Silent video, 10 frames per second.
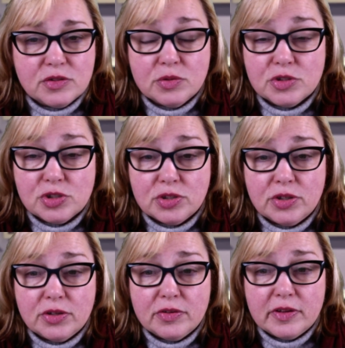to
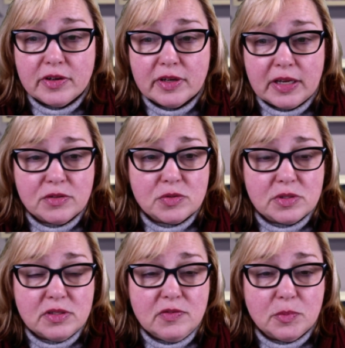assure their accounts
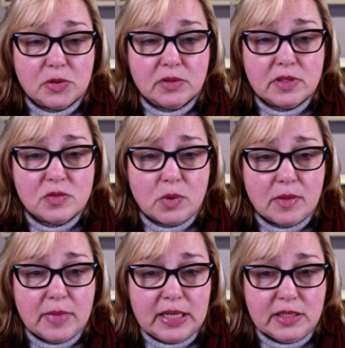receivable is
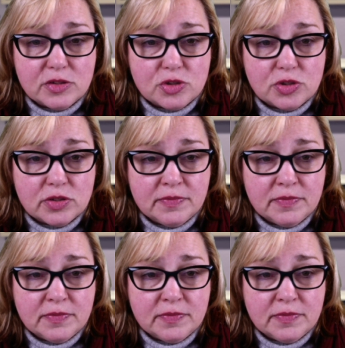well managed.